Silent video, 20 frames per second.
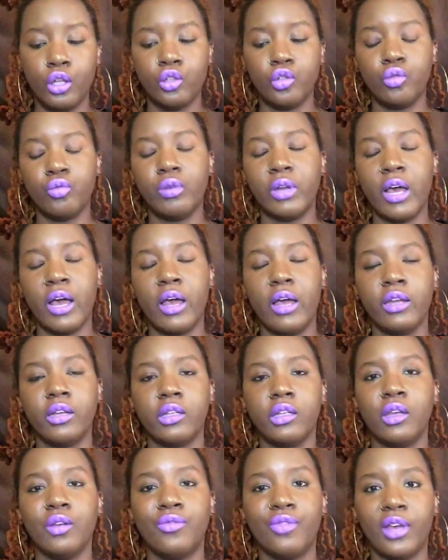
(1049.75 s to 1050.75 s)
Do
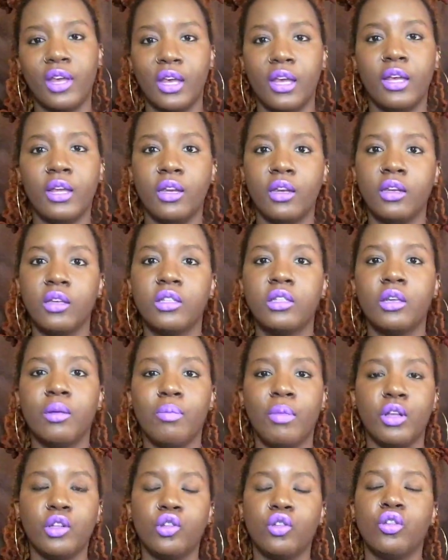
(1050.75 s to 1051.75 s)
not give in to
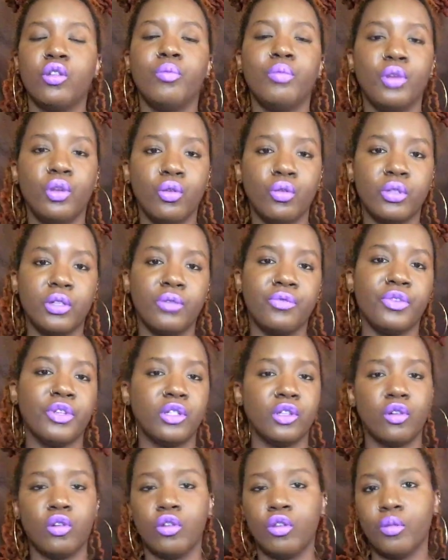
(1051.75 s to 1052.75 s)
mental abuse and
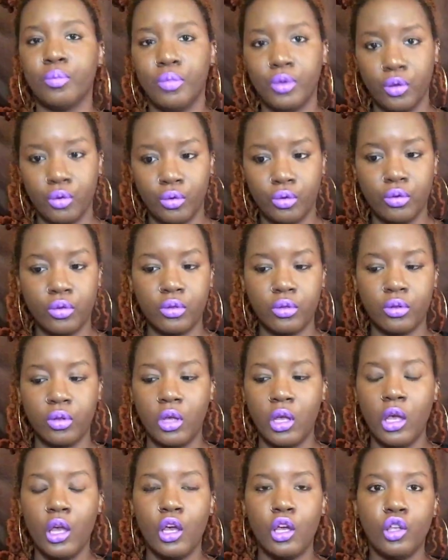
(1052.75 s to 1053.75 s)
physical abuse.
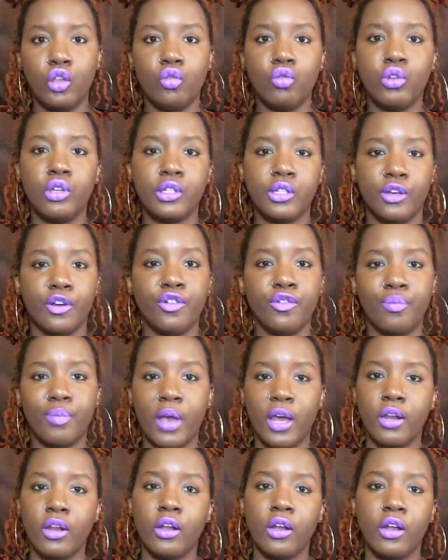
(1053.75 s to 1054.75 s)
You deserve
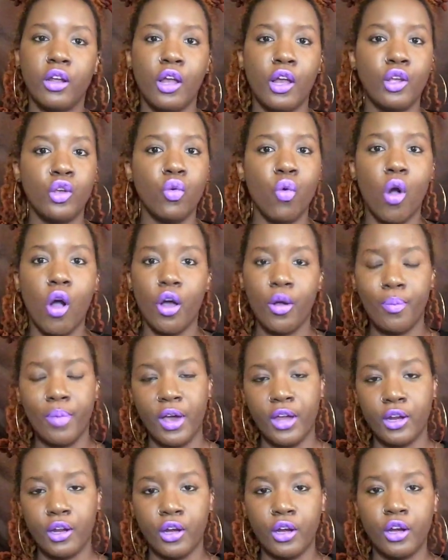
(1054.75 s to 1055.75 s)
better. You are
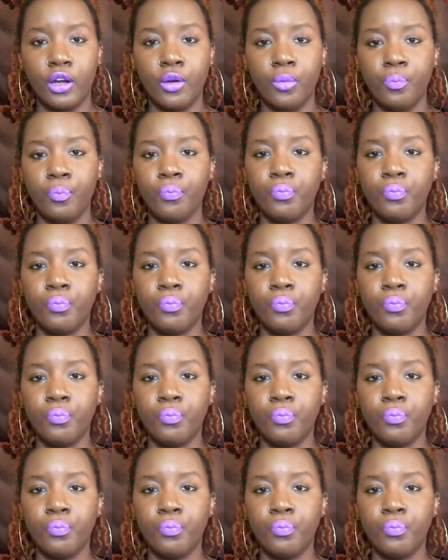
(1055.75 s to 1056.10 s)
better.